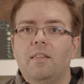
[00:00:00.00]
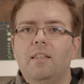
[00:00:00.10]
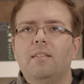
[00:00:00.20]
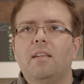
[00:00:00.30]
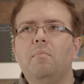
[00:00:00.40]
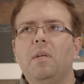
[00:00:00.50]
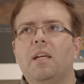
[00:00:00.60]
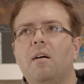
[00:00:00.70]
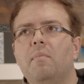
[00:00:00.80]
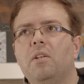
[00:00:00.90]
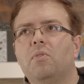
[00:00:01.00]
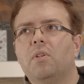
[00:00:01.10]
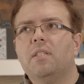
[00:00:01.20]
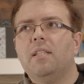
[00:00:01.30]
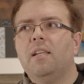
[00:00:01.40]
This can become
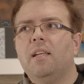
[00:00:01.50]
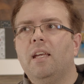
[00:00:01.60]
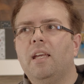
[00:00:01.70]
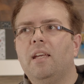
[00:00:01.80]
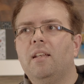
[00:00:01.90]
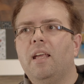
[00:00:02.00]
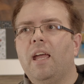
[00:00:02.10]
interesting in